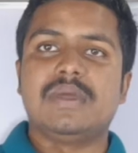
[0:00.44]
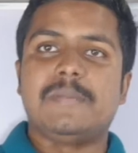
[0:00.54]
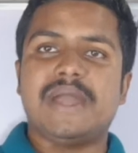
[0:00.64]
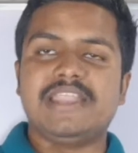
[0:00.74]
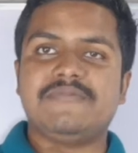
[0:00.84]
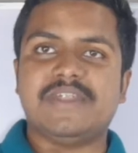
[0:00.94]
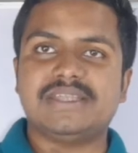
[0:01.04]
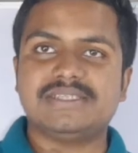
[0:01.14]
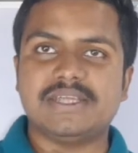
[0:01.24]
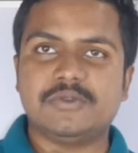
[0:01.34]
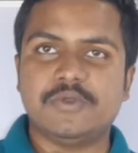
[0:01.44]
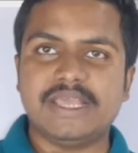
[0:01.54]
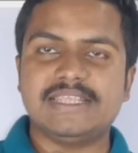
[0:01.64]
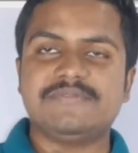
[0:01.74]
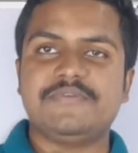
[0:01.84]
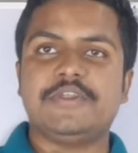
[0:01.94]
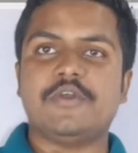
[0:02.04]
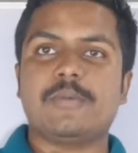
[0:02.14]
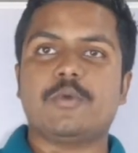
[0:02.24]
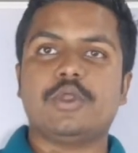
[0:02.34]
My dear friends, uh, today in this
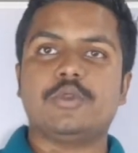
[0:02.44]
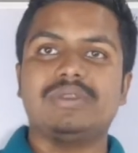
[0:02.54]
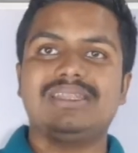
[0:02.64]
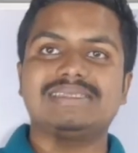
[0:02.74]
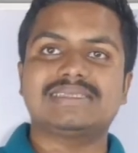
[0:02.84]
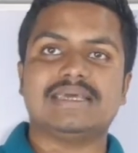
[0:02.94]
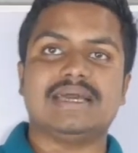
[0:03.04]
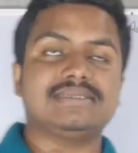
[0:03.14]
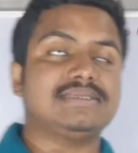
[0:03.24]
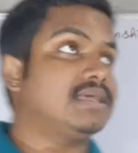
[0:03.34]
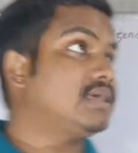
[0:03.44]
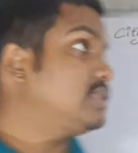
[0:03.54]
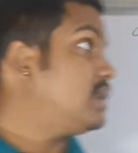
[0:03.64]
video I am going to discuss uh,